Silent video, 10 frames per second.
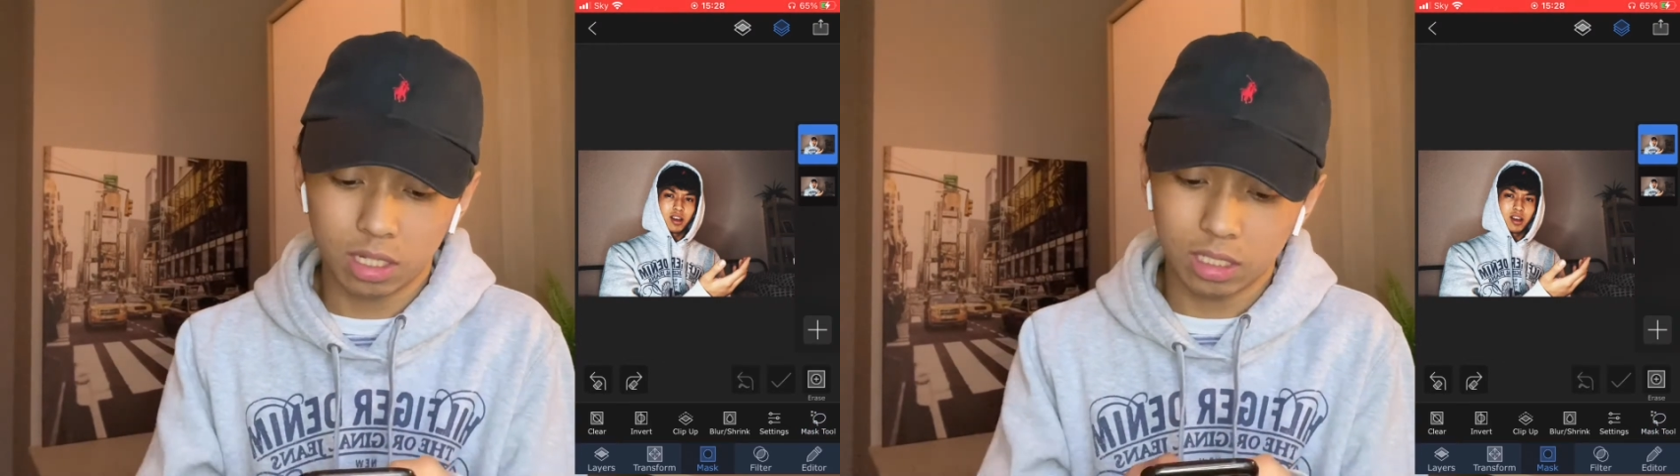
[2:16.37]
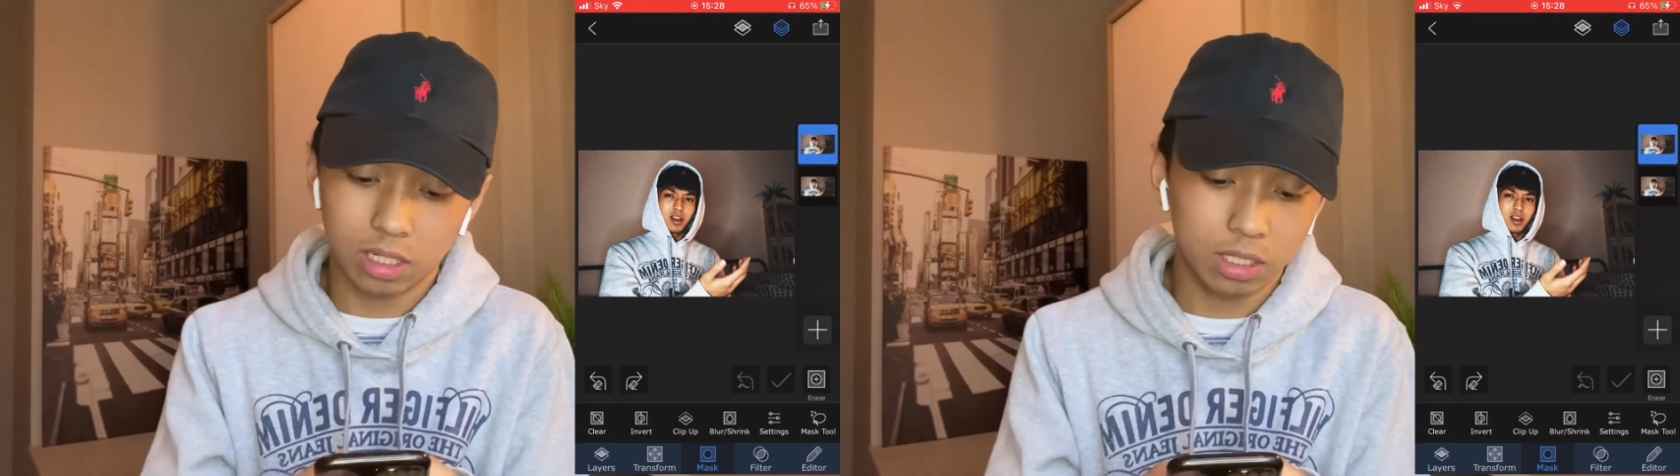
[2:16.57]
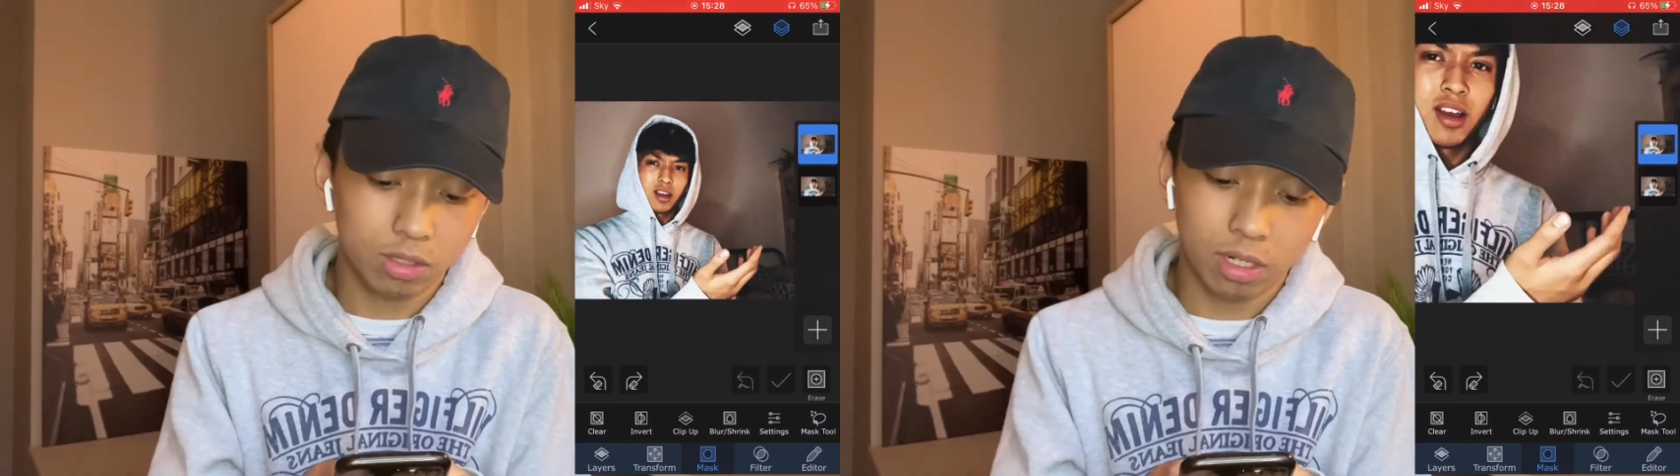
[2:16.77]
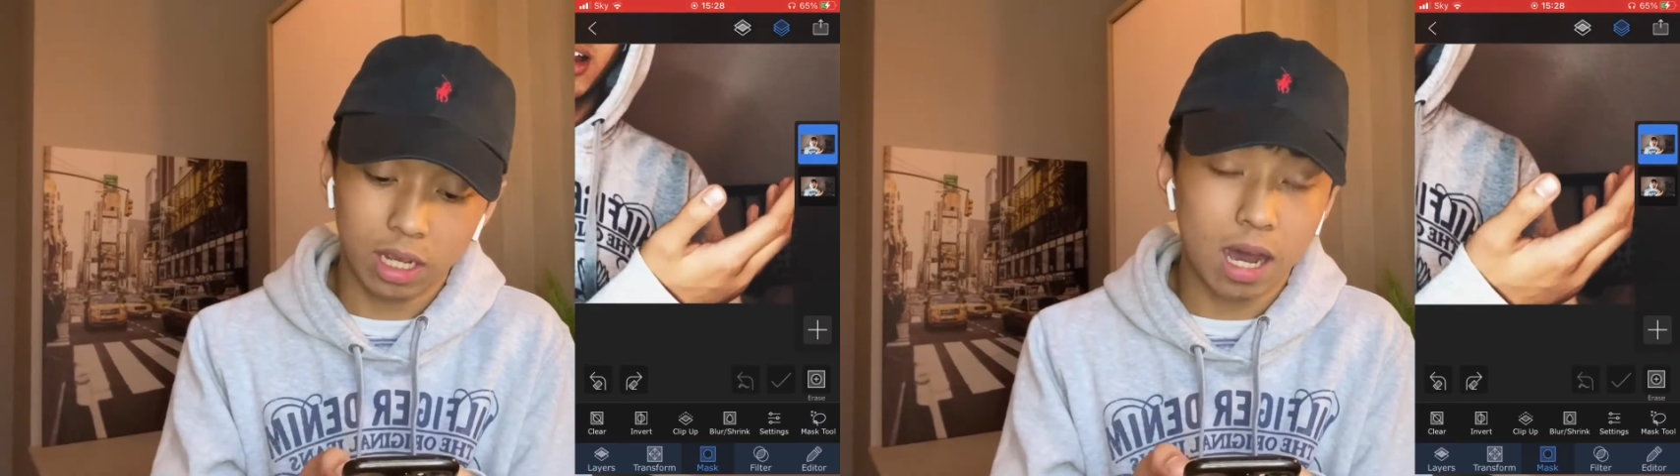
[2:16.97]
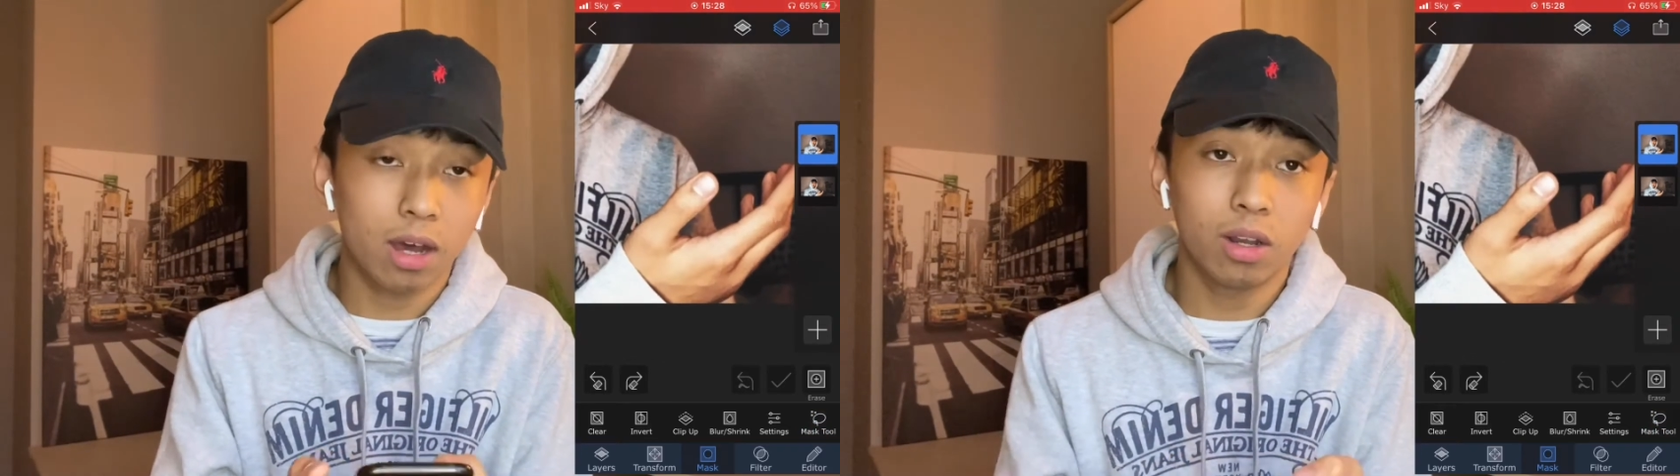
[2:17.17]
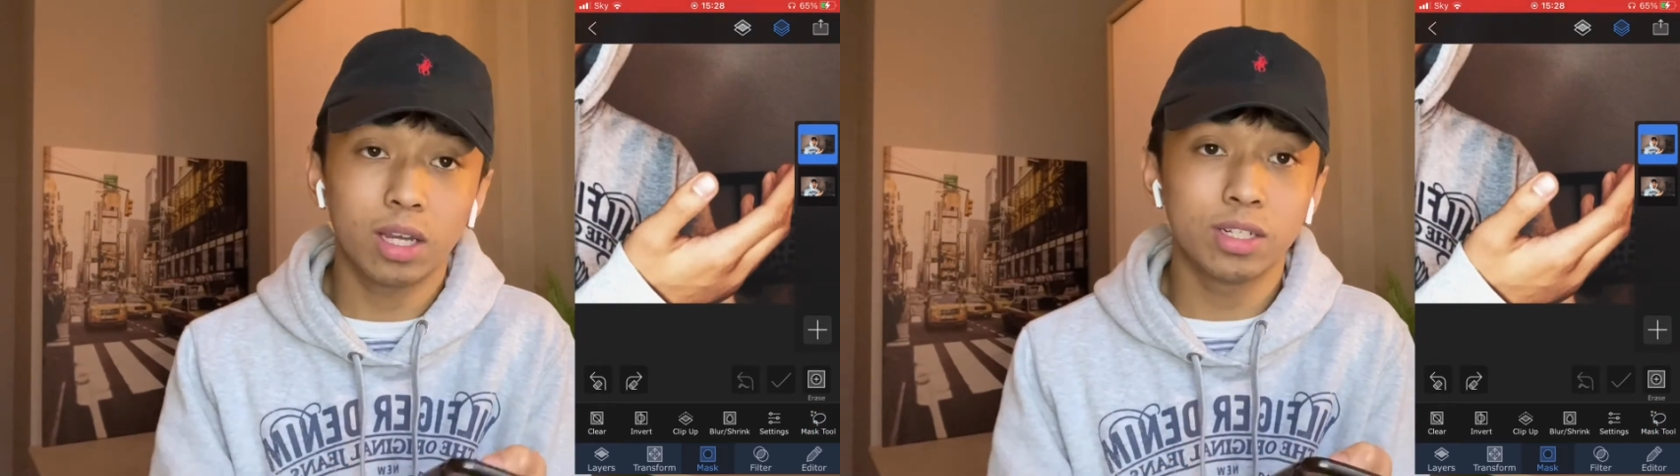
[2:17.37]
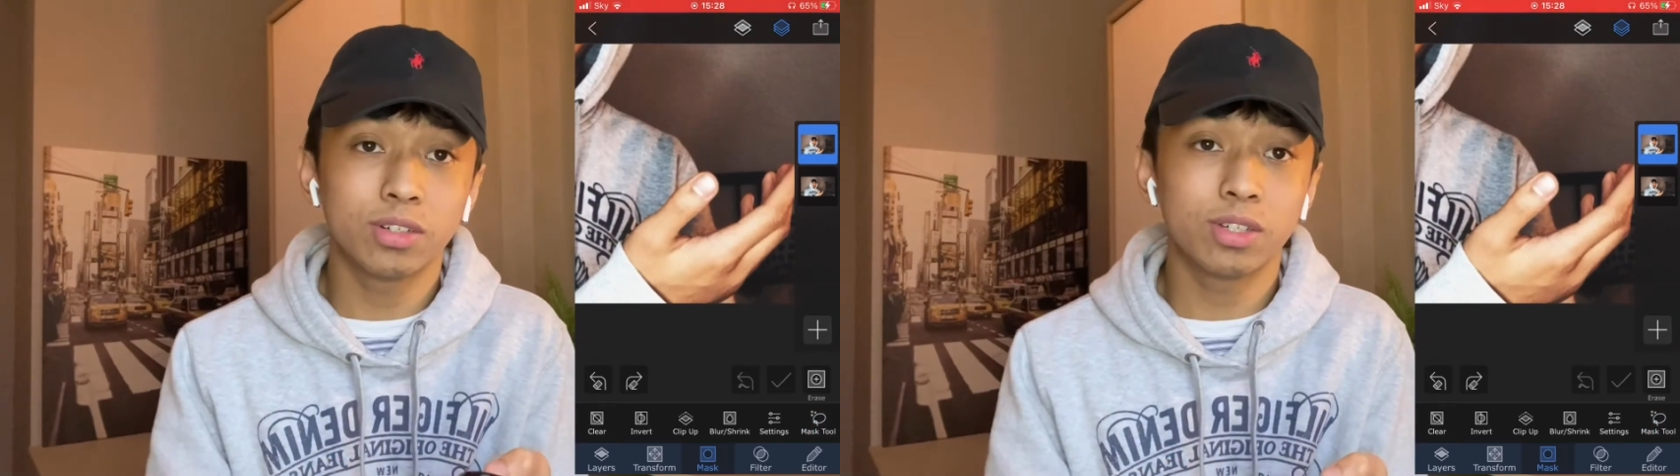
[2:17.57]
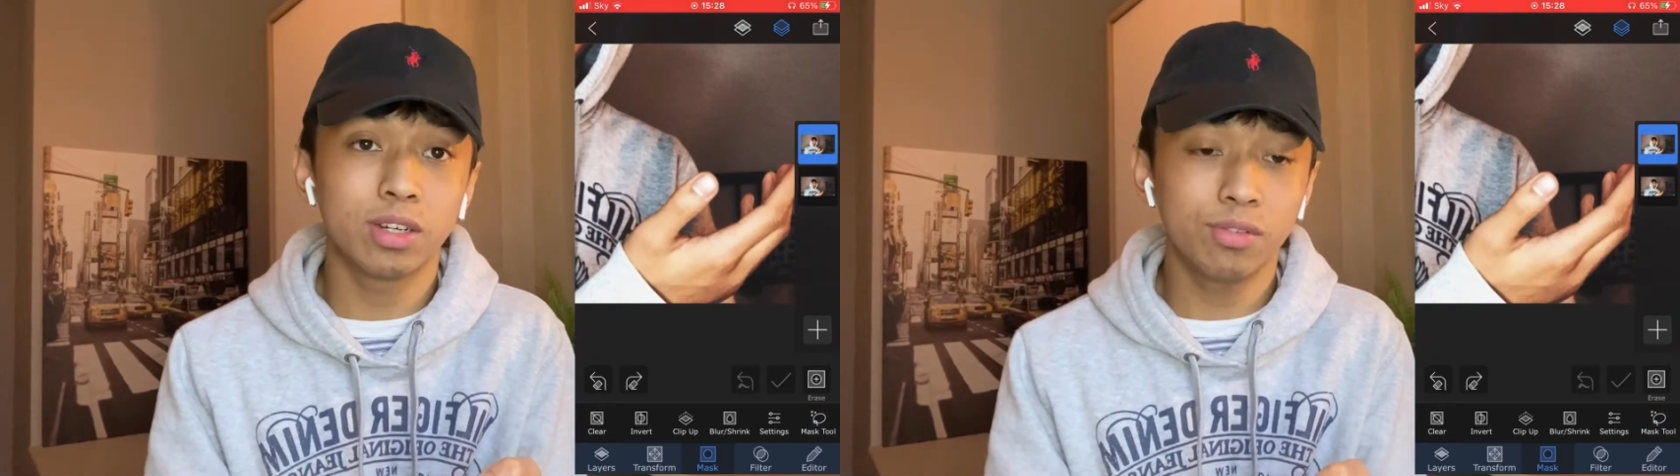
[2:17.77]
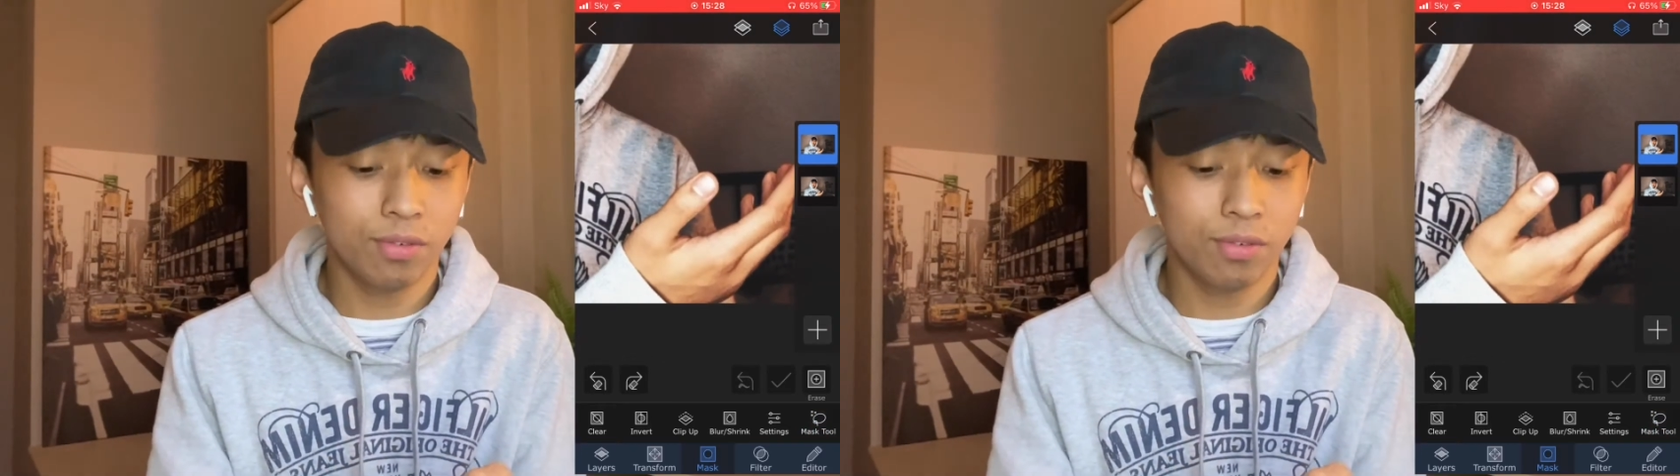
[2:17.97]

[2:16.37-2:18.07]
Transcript: is literally outline yourself